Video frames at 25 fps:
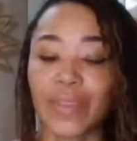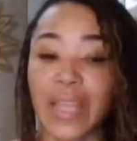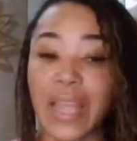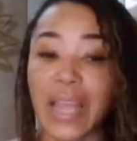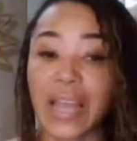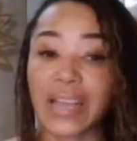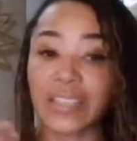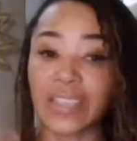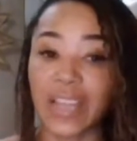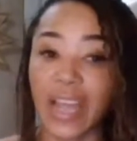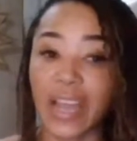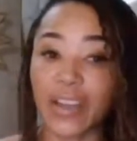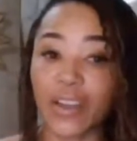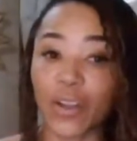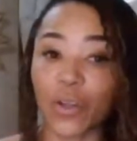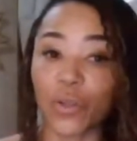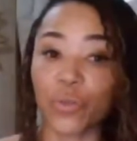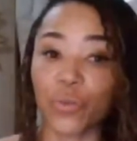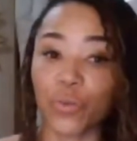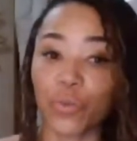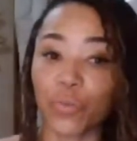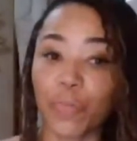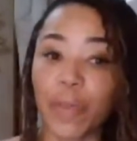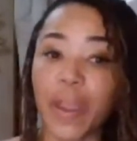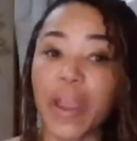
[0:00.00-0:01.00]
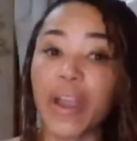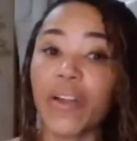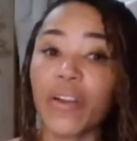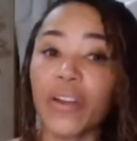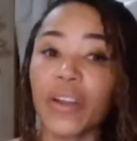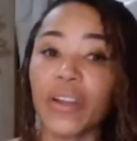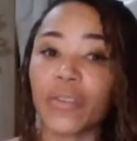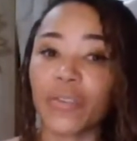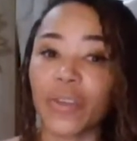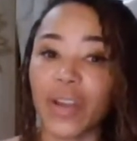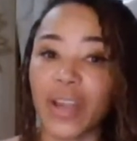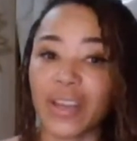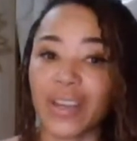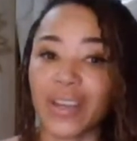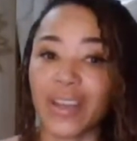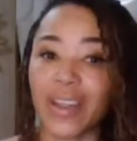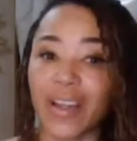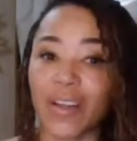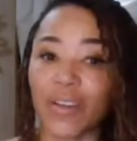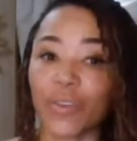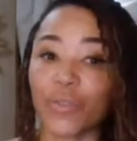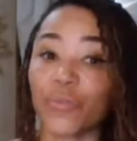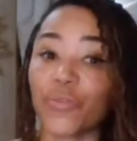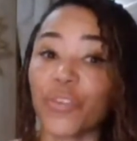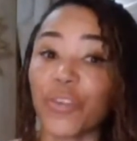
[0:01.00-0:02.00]
As I go through peri right
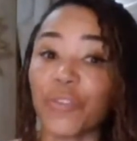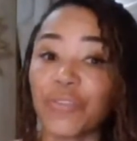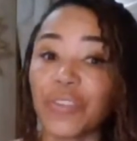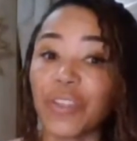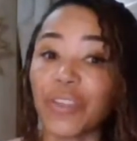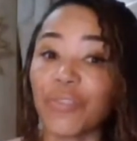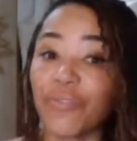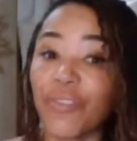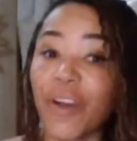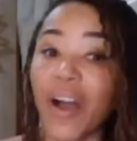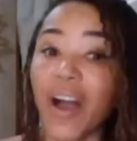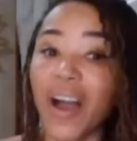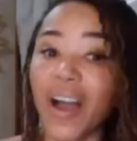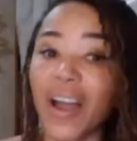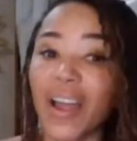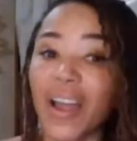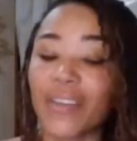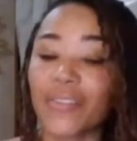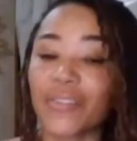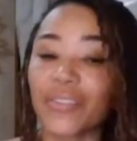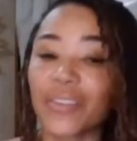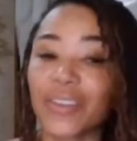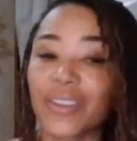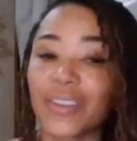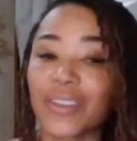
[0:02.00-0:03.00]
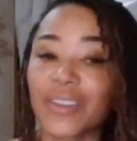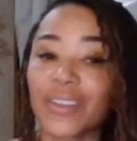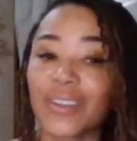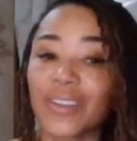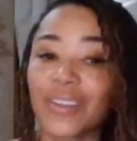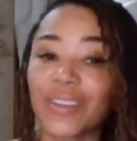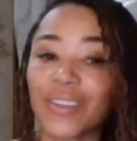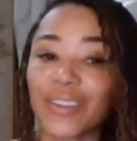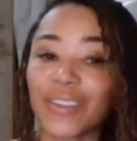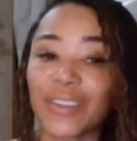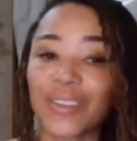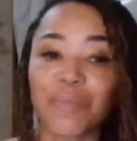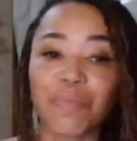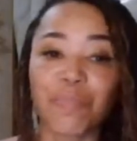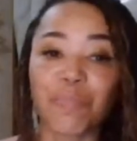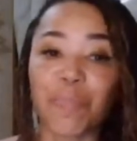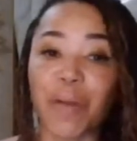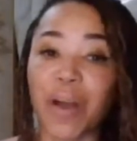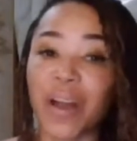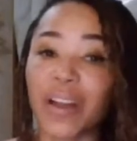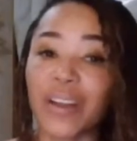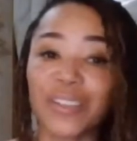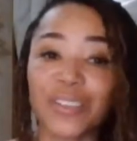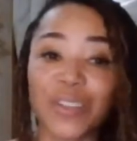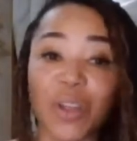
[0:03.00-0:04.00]
now at 55,
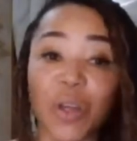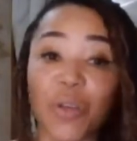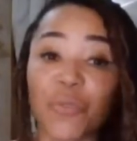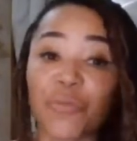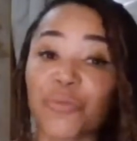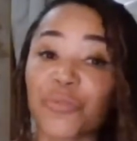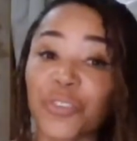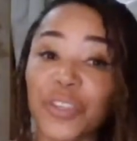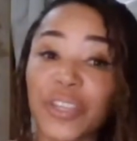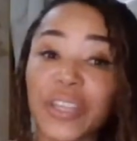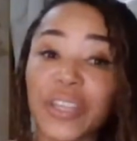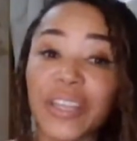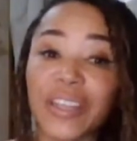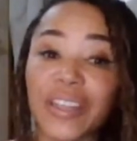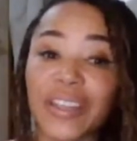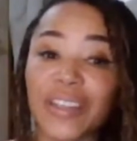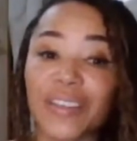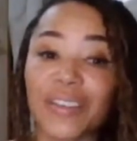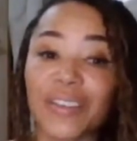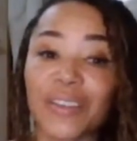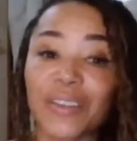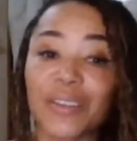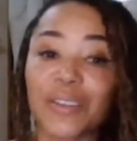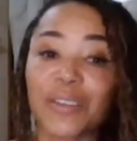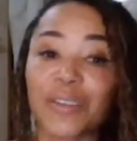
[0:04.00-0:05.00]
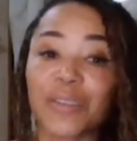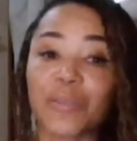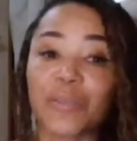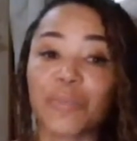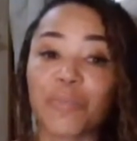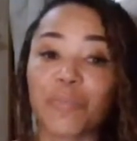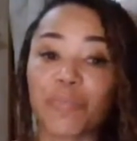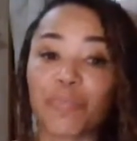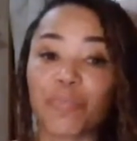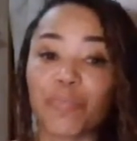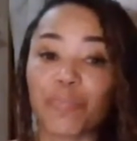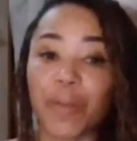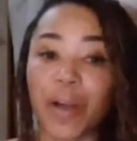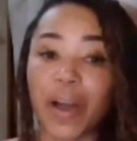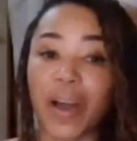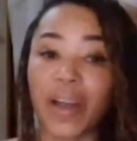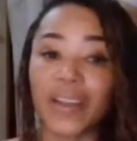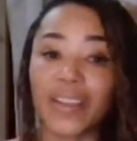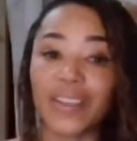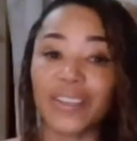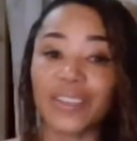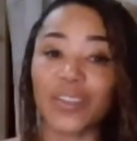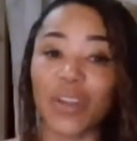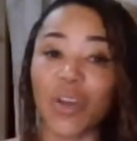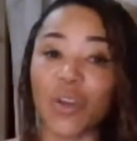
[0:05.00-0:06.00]
body's on fleek.
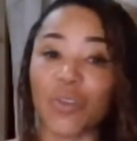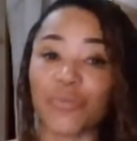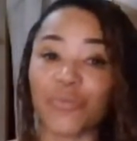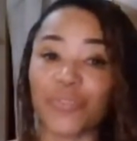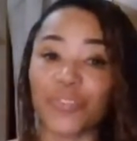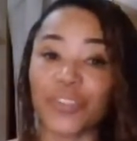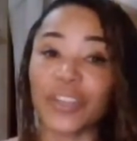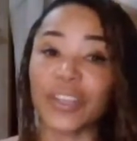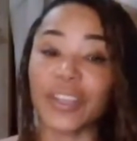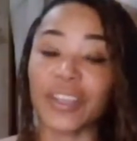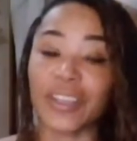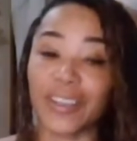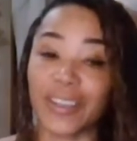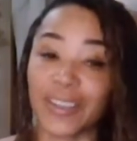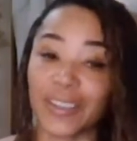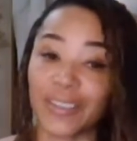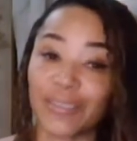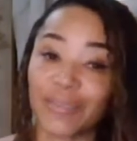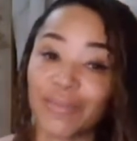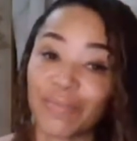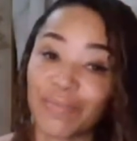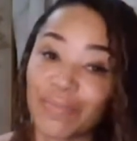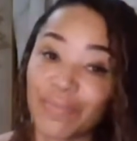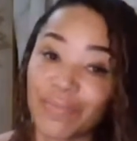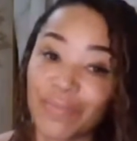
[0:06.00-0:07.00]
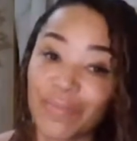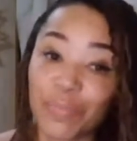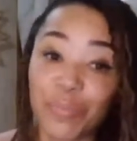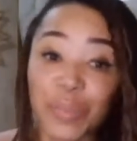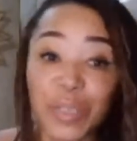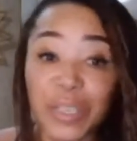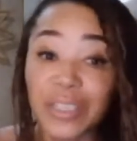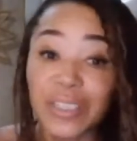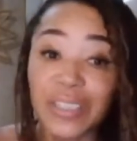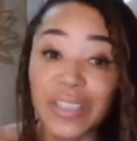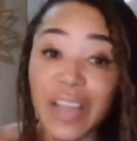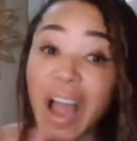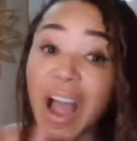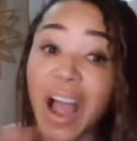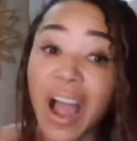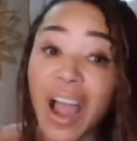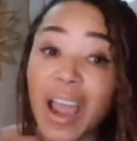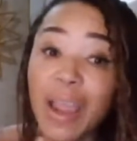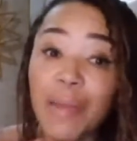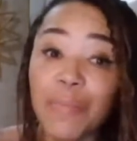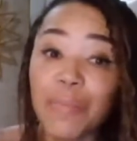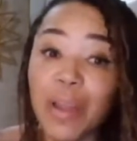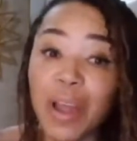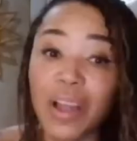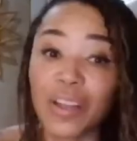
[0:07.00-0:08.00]
Body's on fleek because
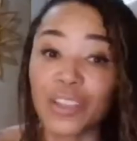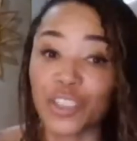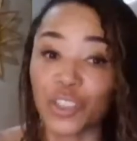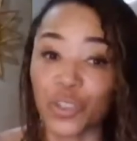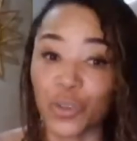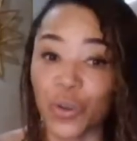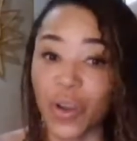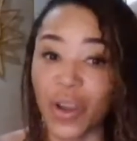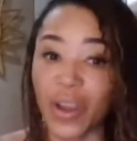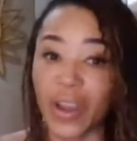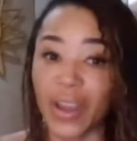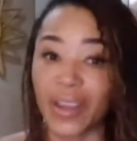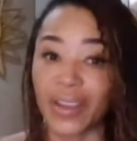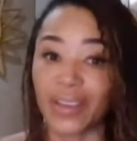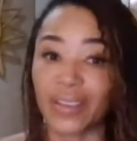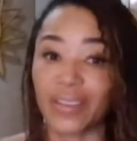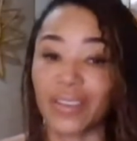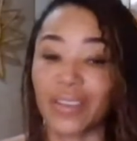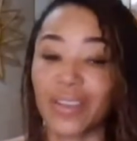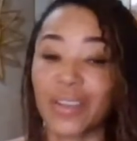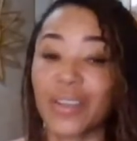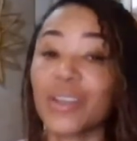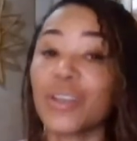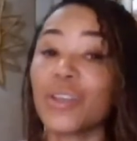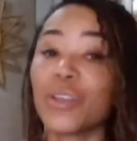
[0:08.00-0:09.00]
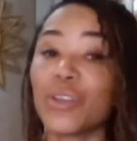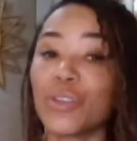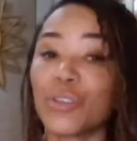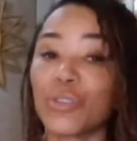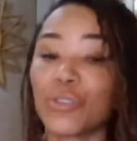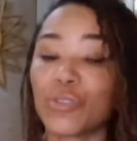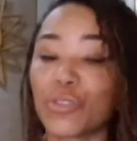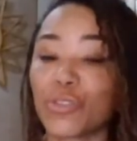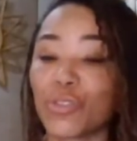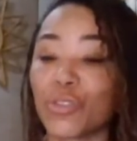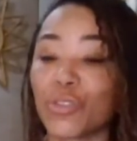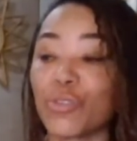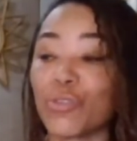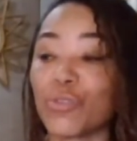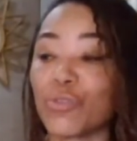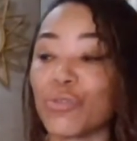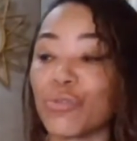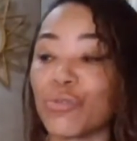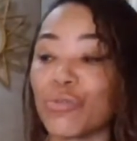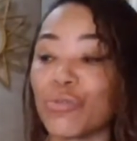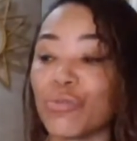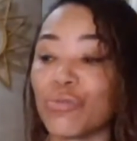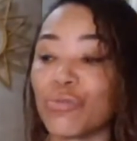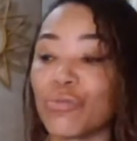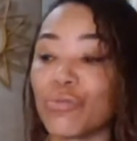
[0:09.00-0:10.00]
I'm not trying
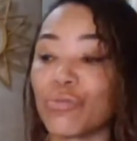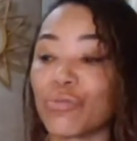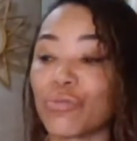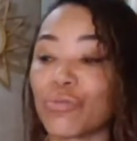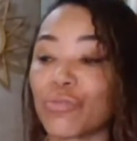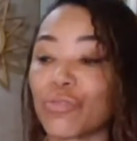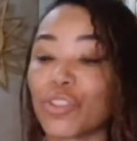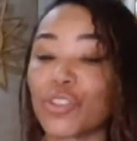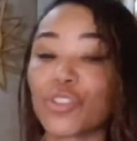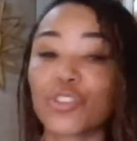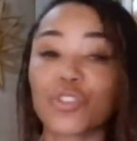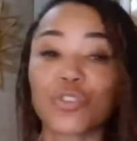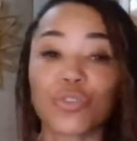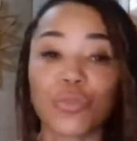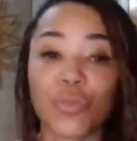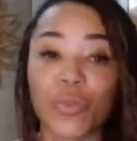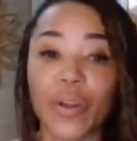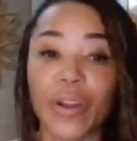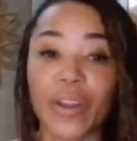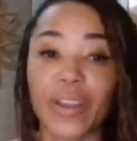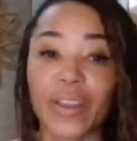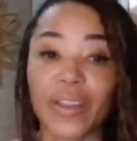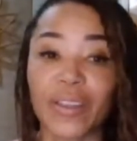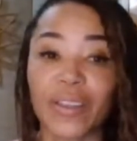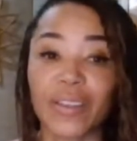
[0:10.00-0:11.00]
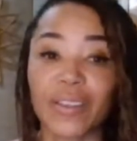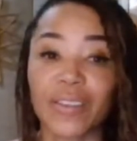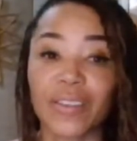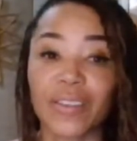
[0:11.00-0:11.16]
to destroy